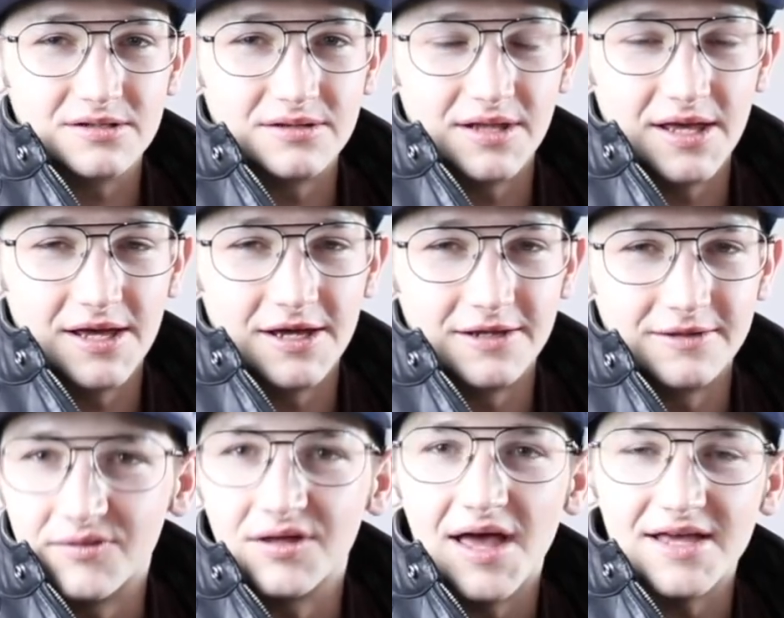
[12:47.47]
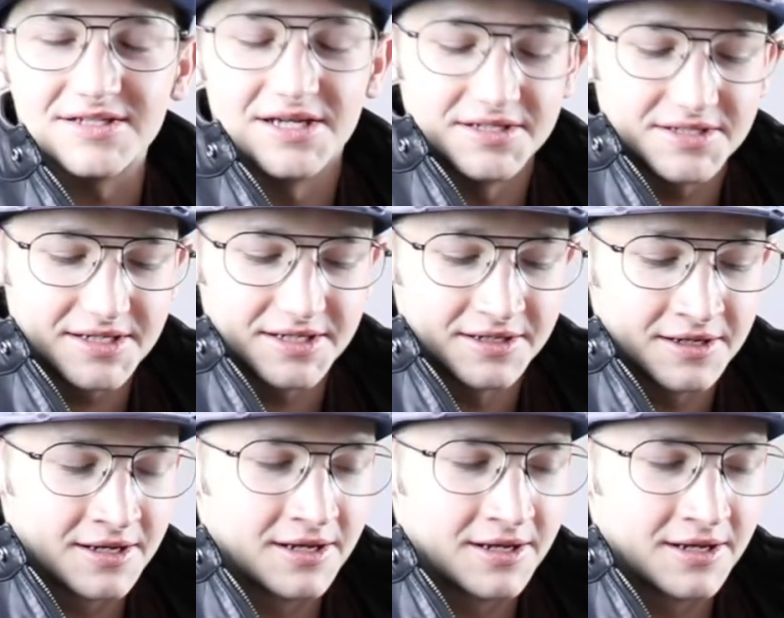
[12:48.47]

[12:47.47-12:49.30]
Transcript: than the S18.